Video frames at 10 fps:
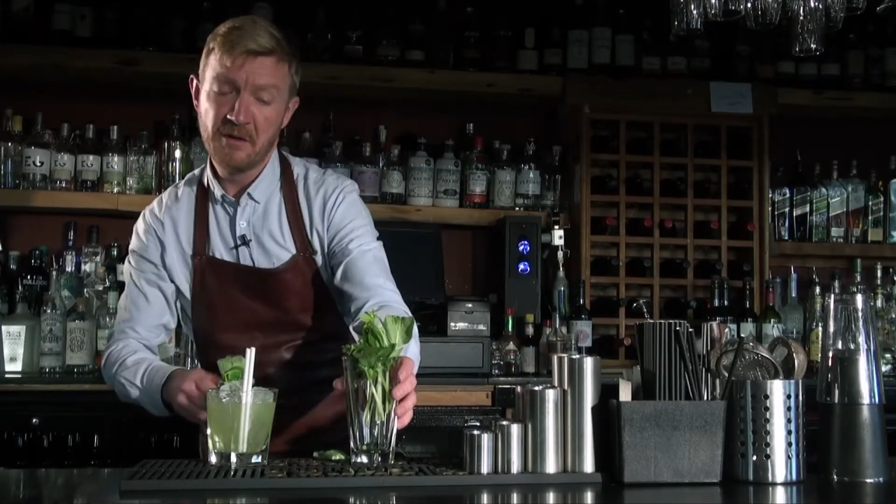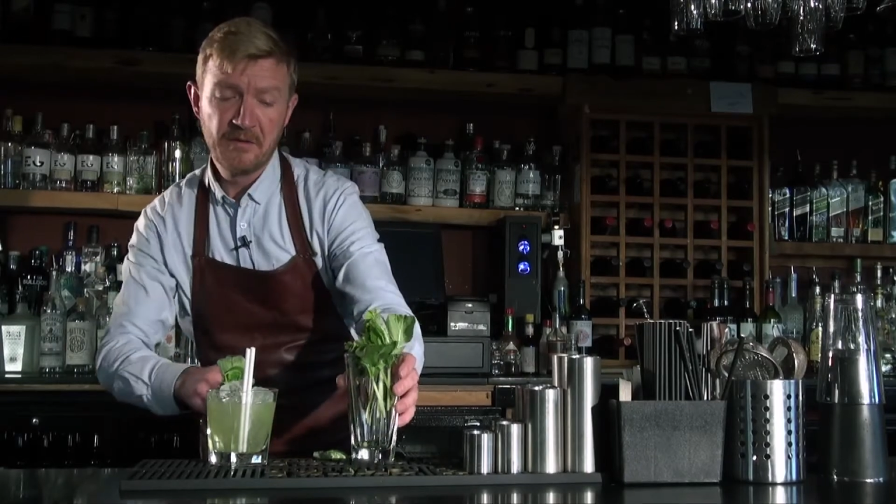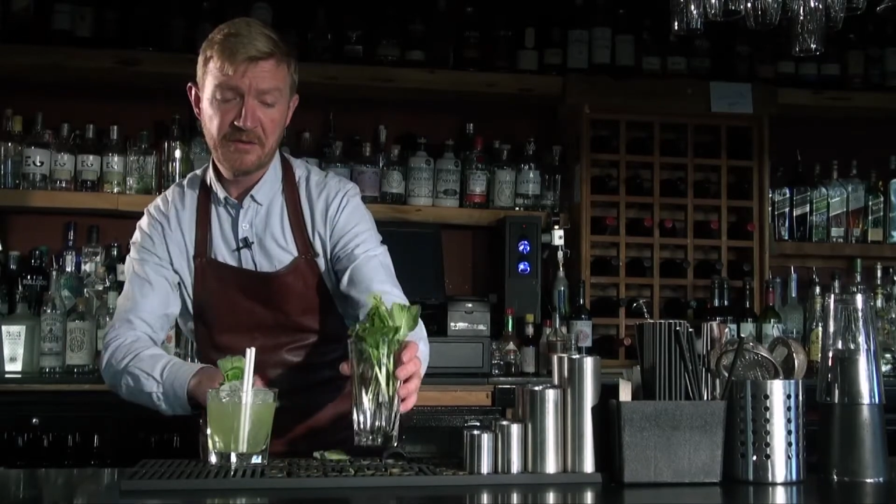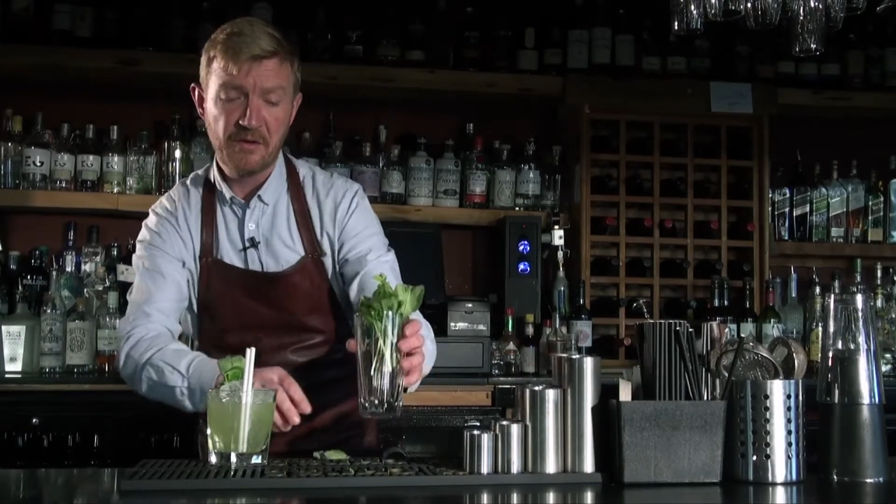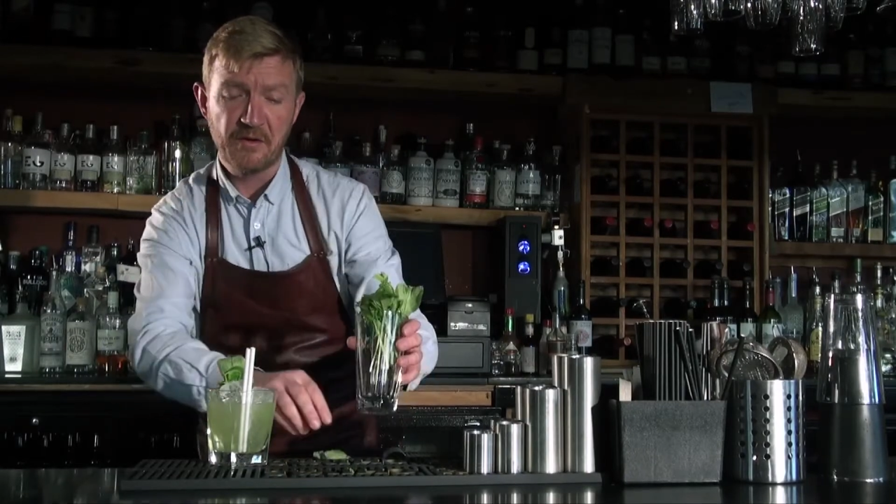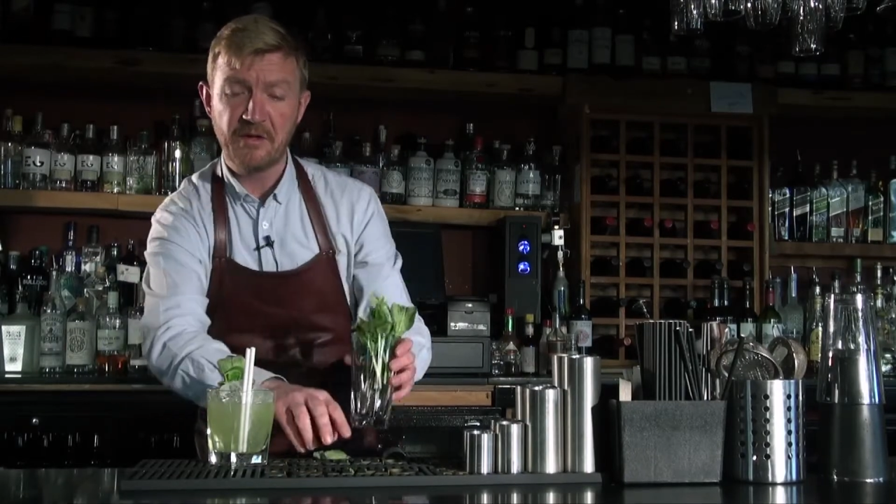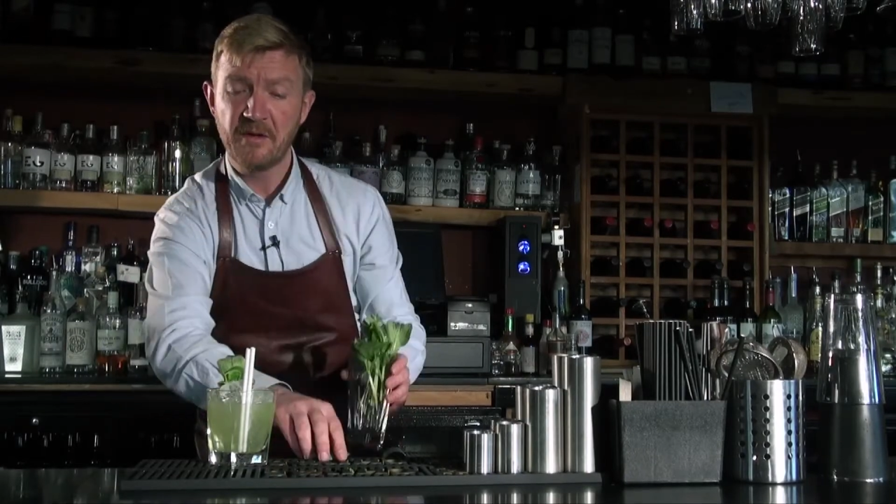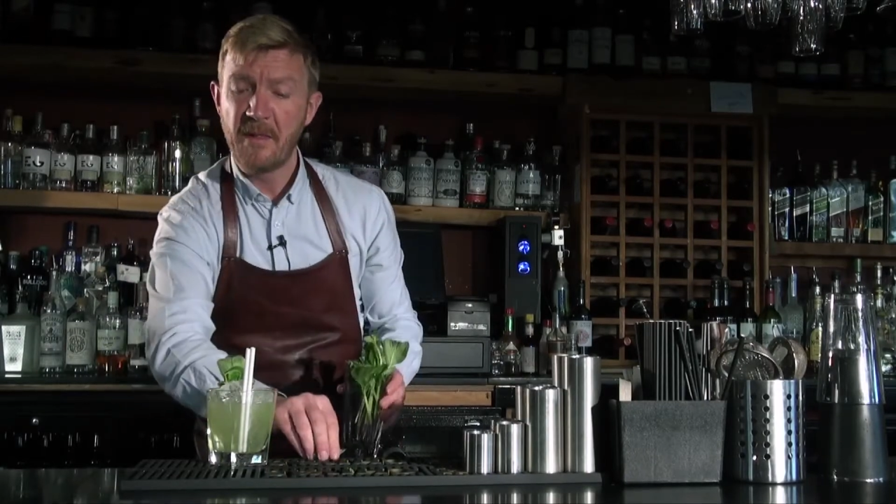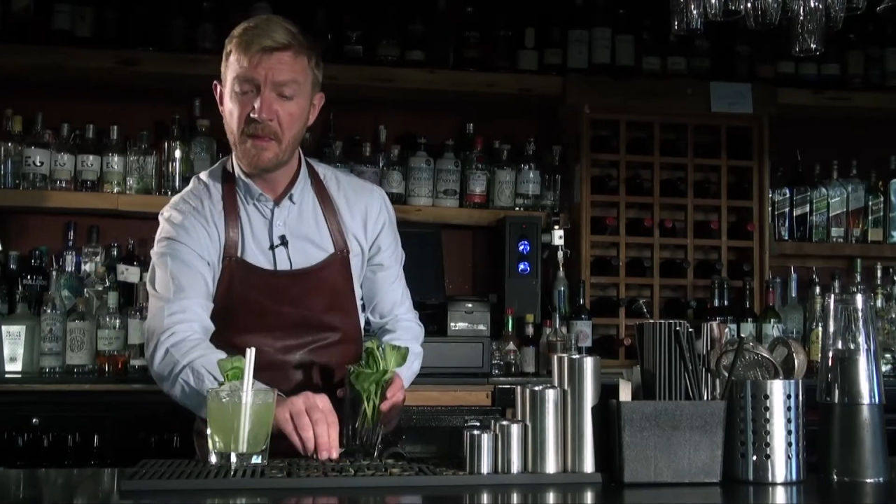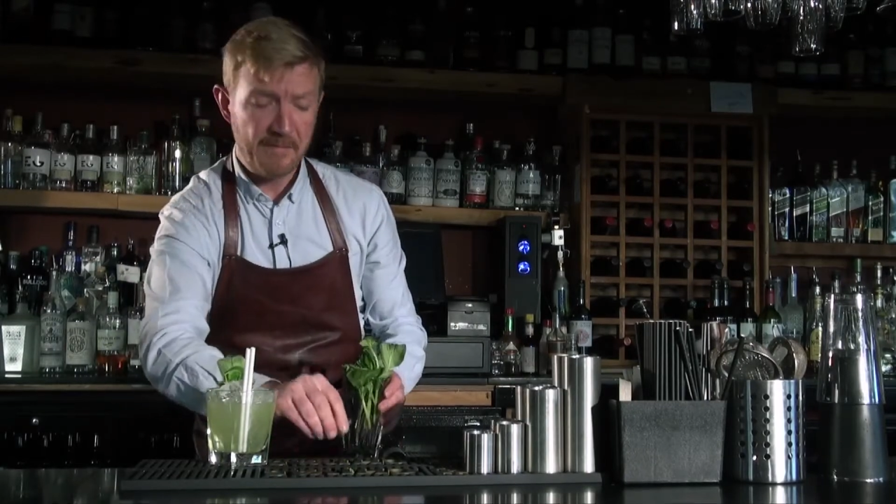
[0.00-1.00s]
It's all good.
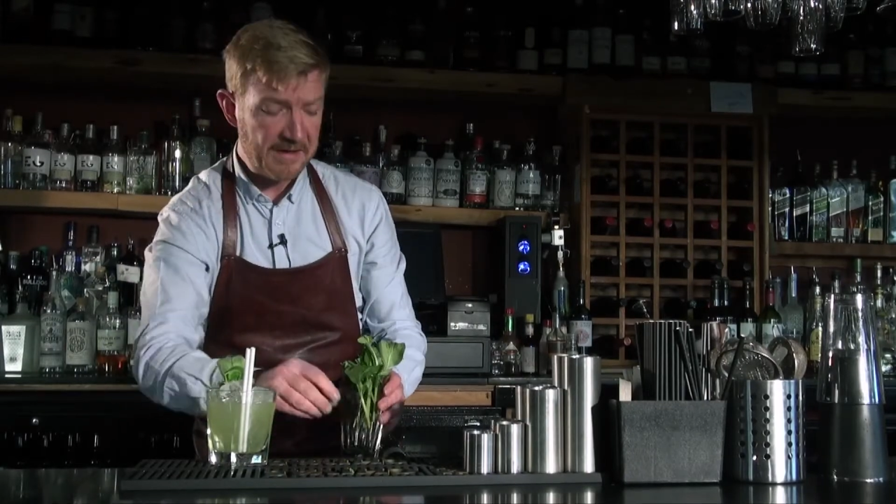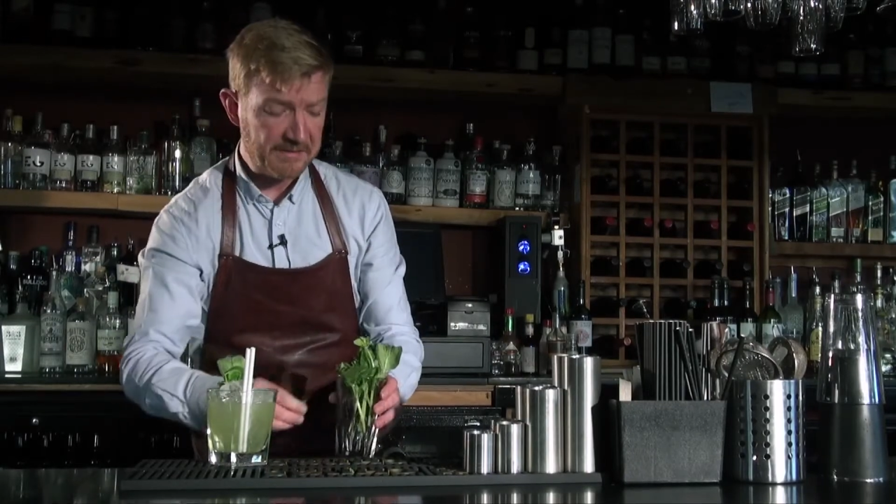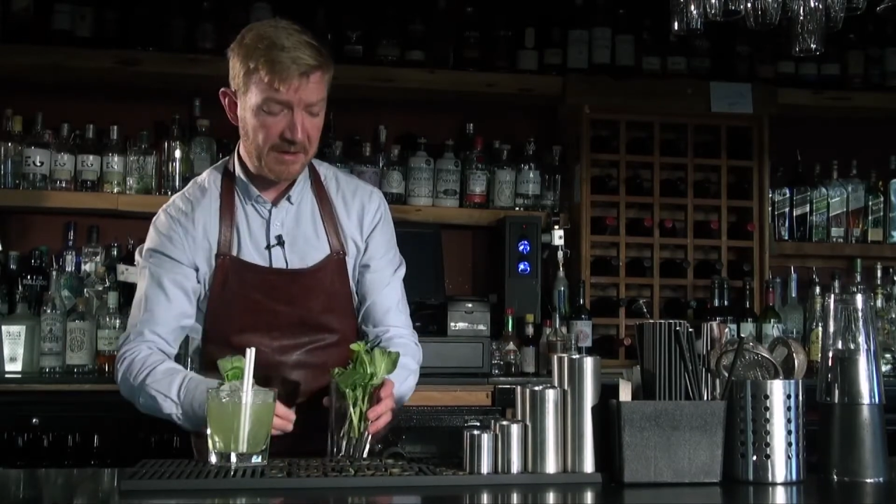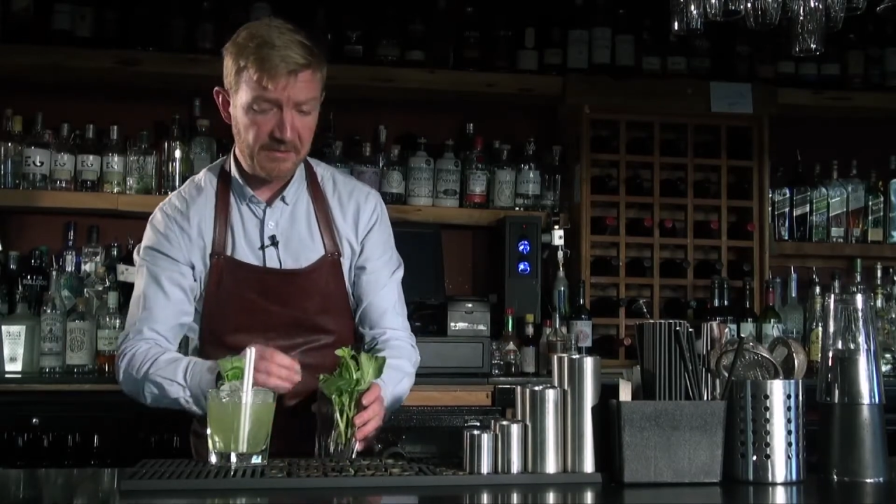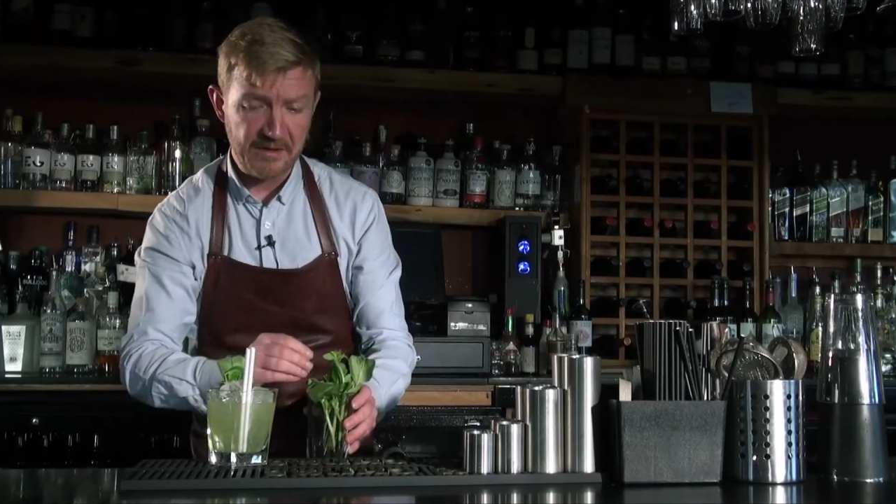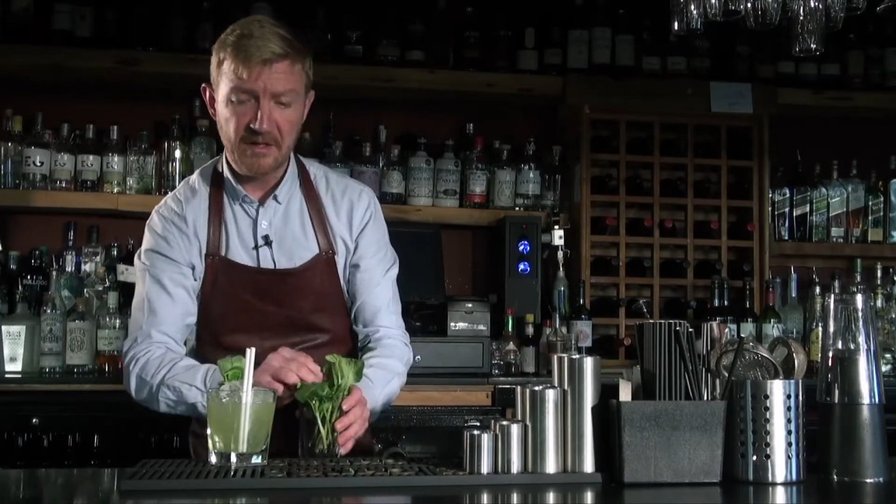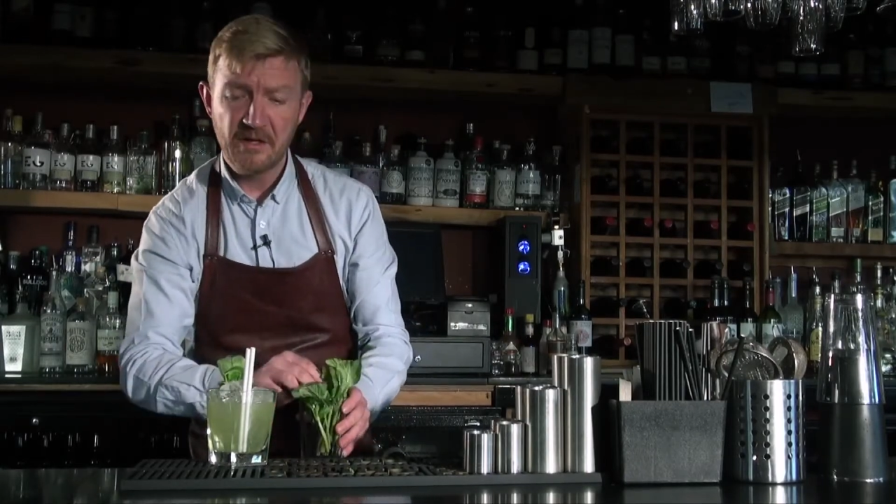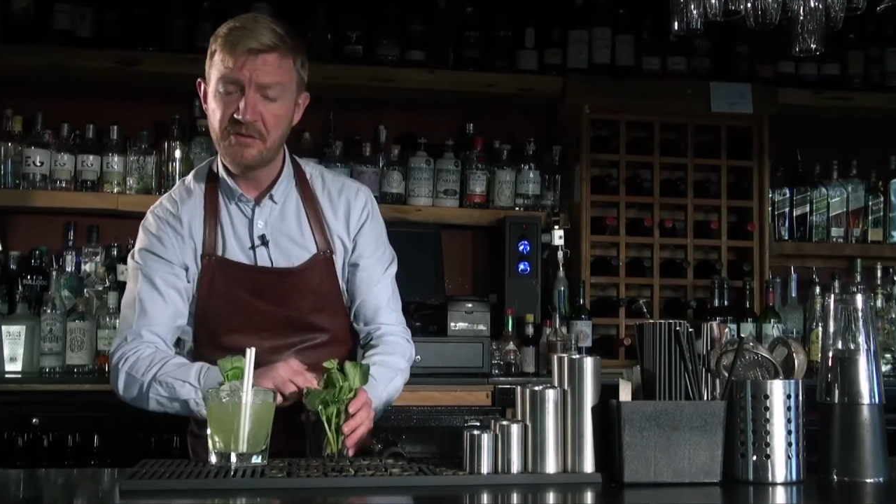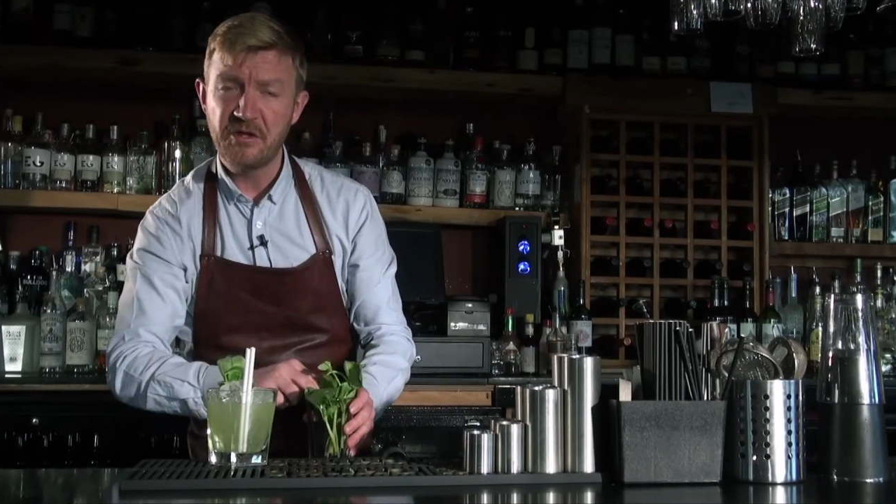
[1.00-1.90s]
Mess about with it.